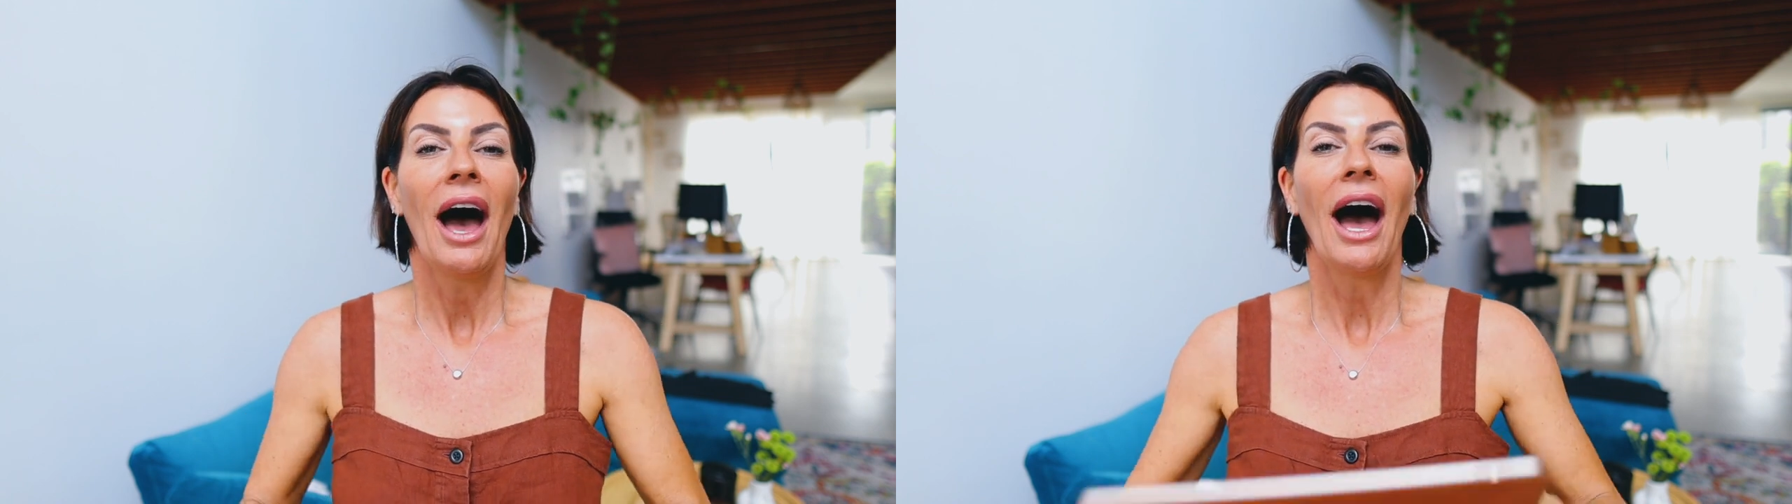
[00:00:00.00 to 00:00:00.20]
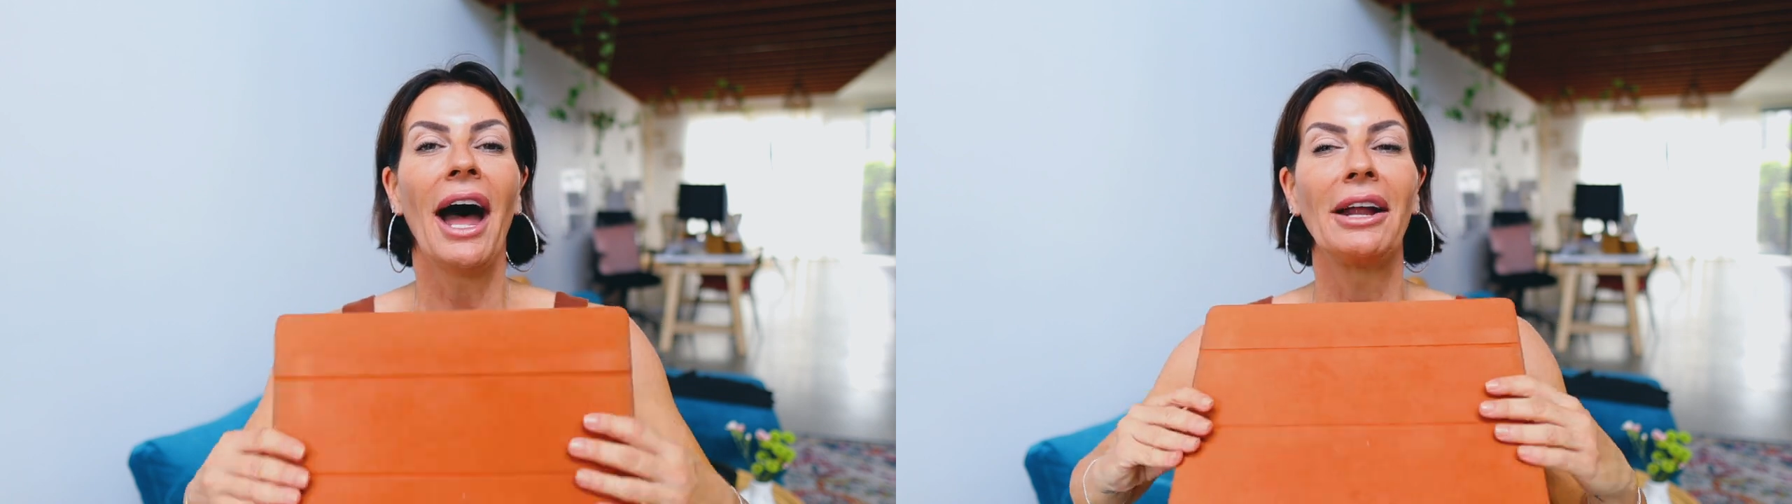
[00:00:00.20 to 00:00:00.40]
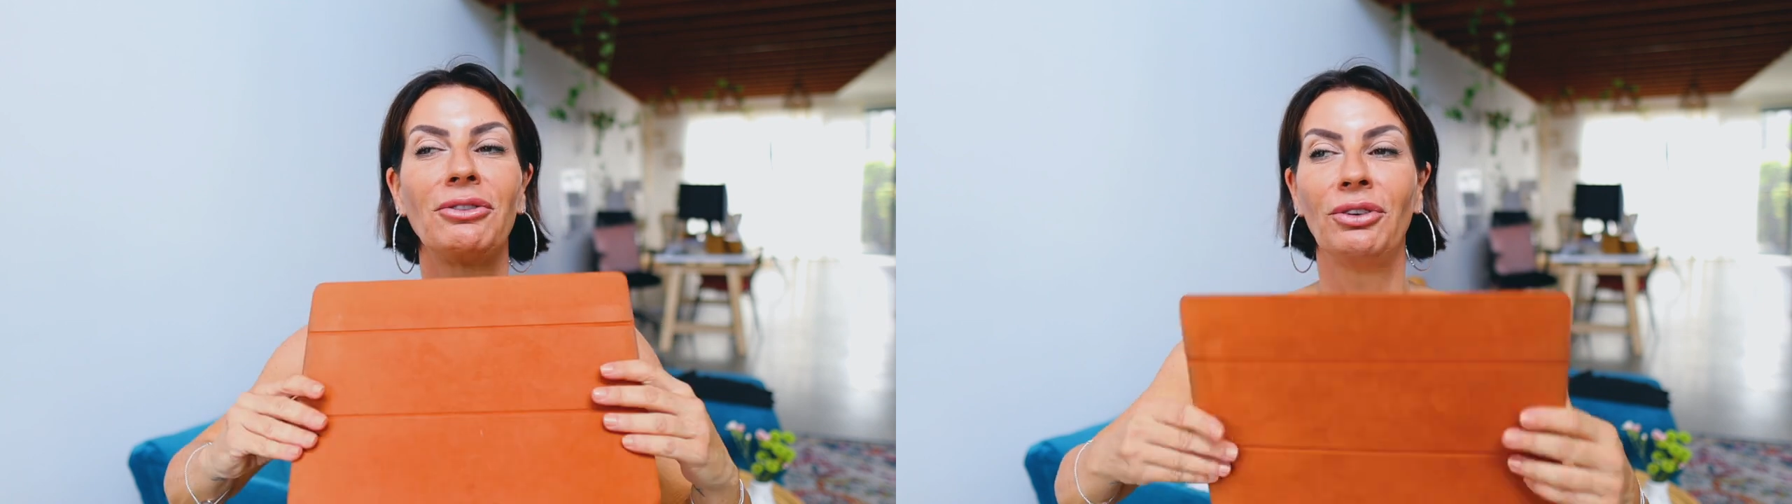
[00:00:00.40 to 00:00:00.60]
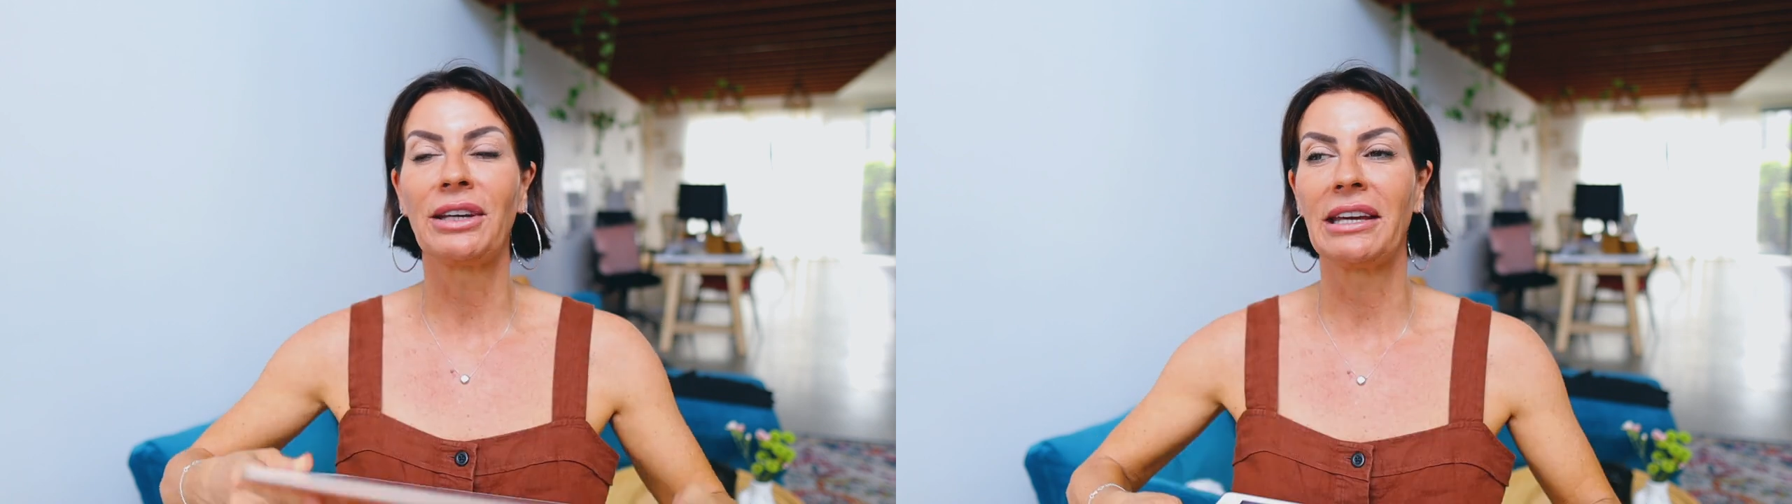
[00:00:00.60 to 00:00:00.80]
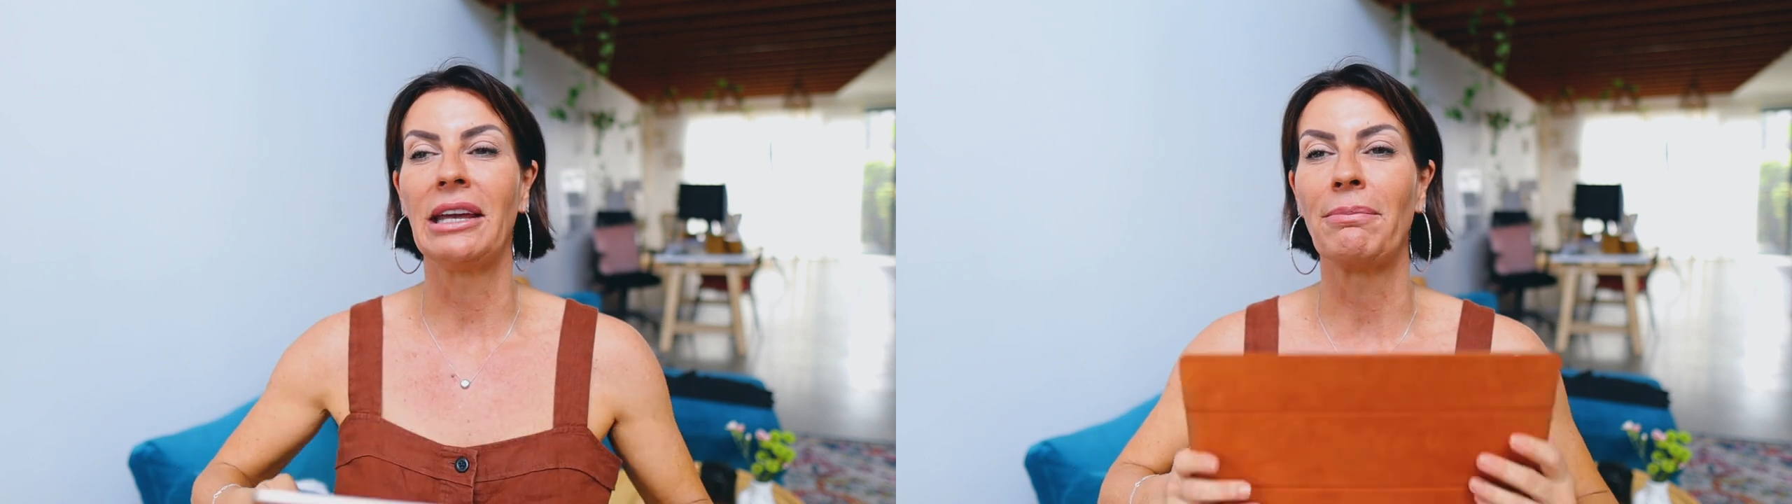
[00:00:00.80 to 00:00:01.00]
how to
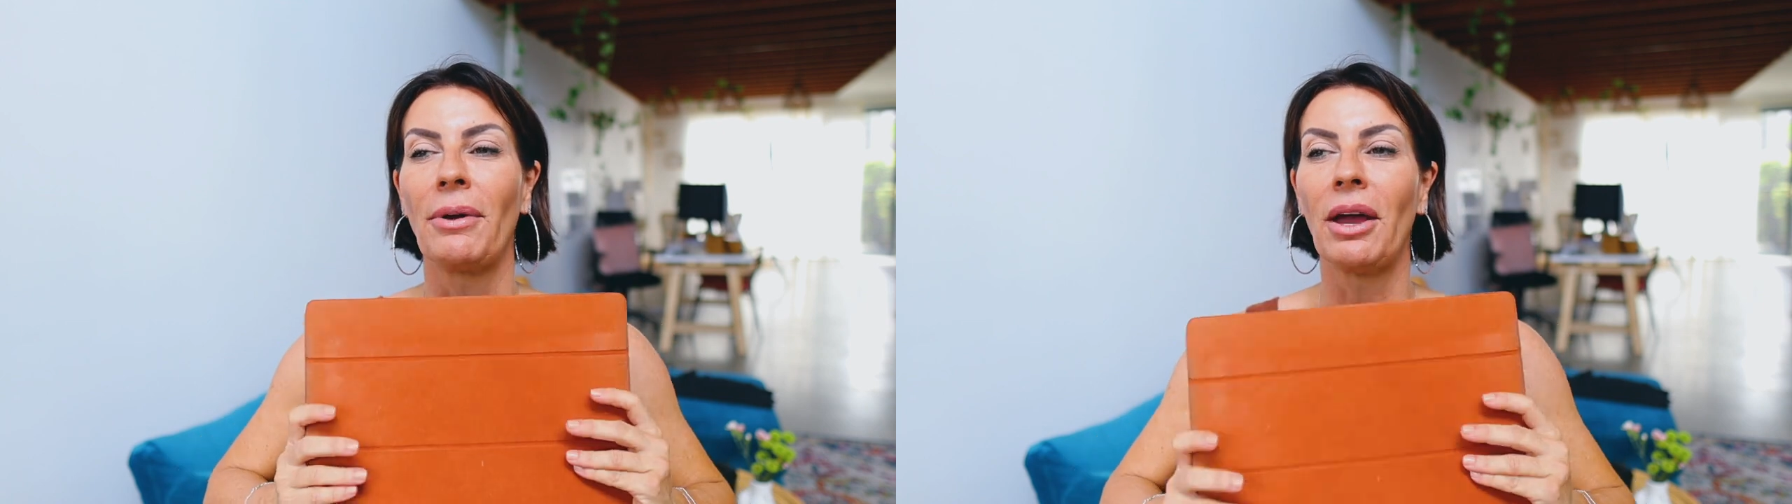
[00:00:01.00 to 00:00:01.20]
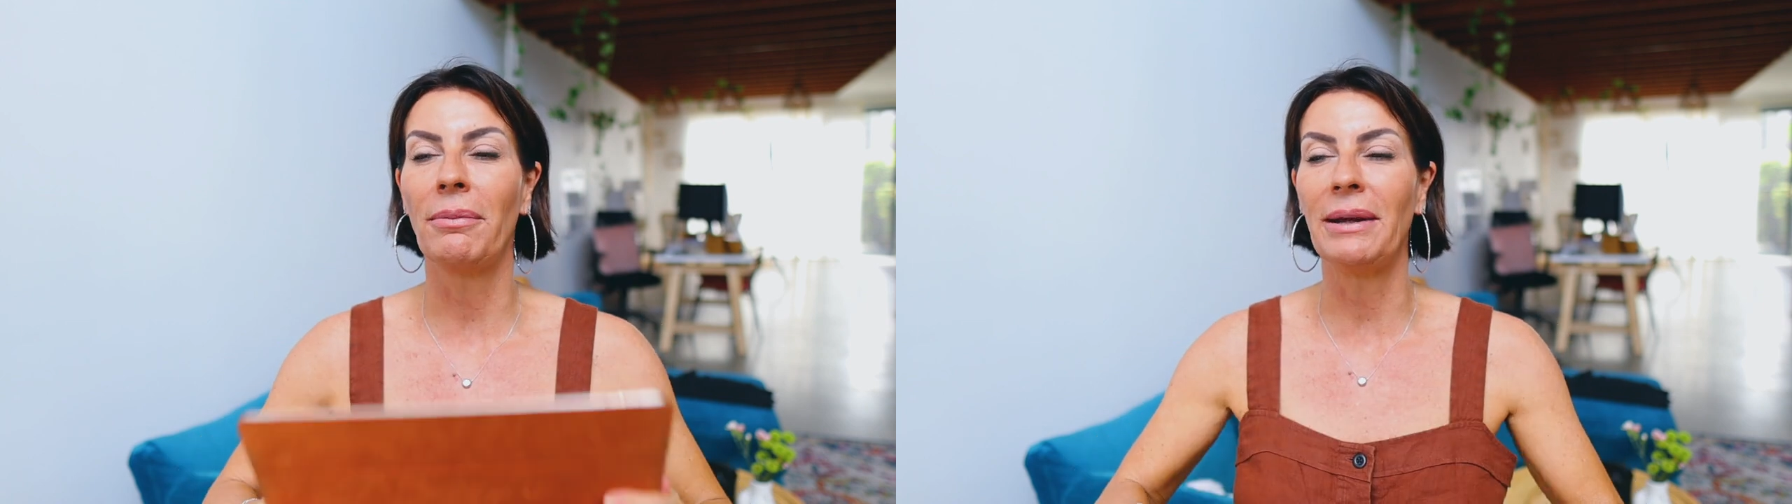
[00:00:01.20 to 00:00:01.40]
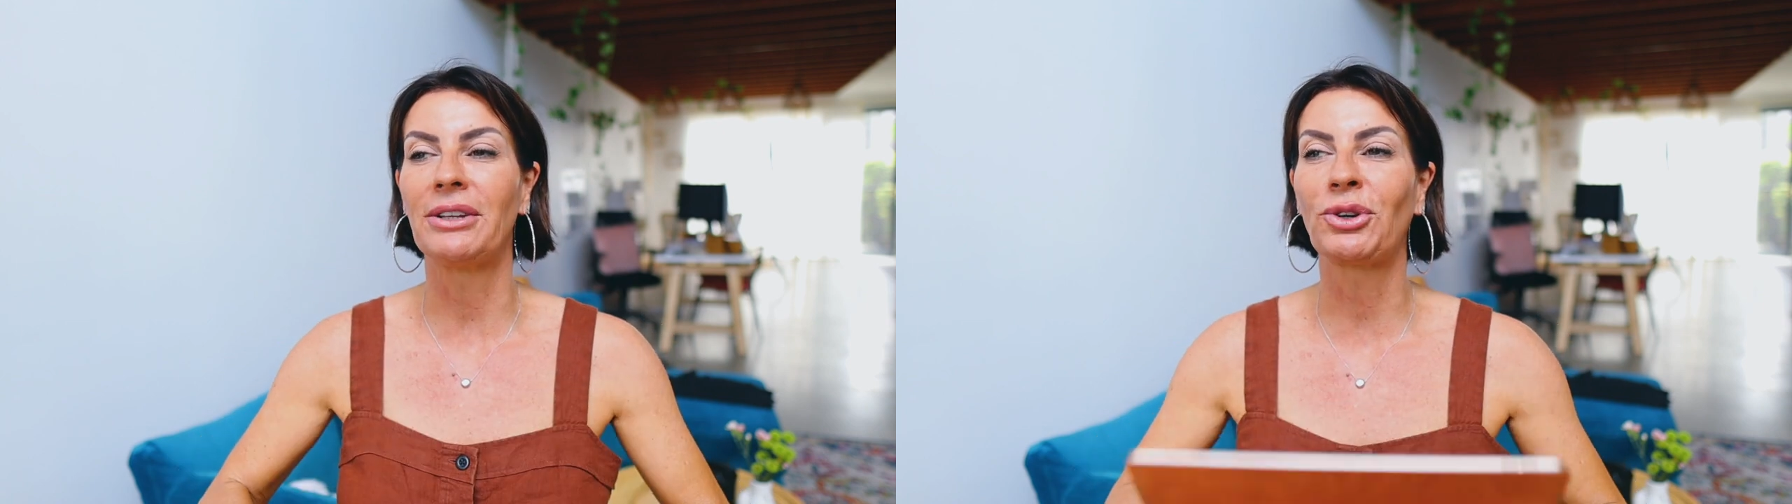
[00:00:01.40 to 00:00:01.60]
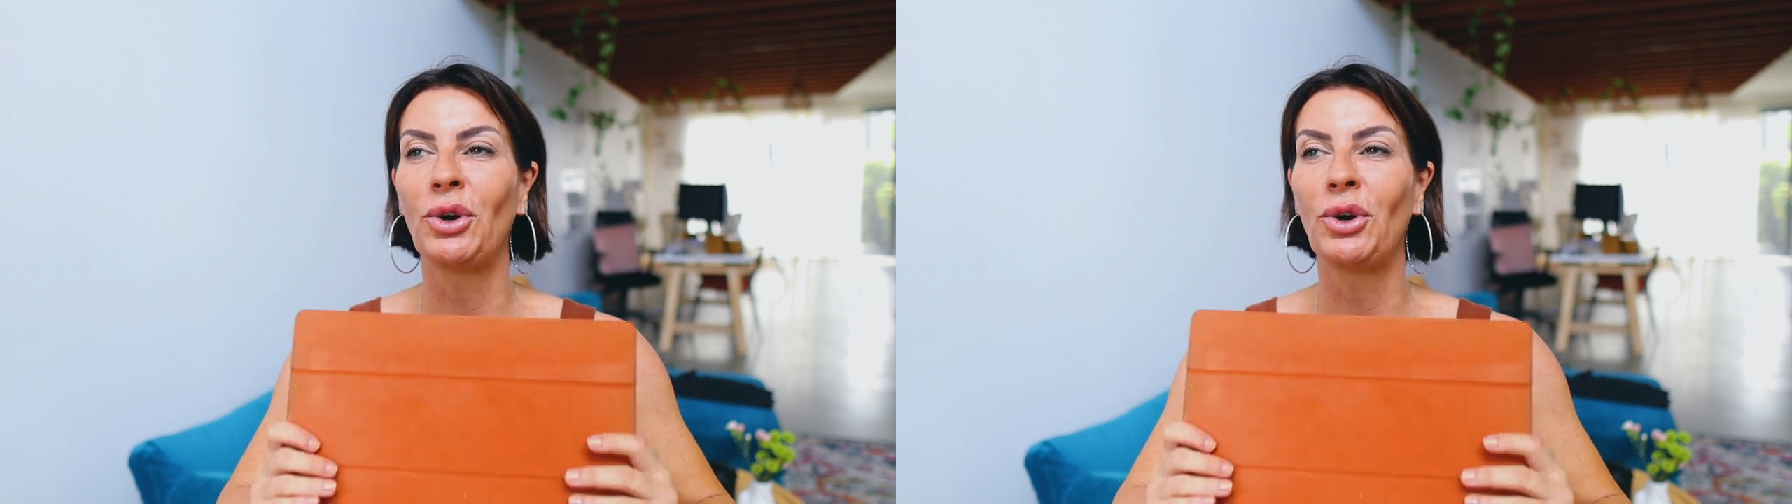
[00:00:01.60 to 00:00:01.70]
keep a bit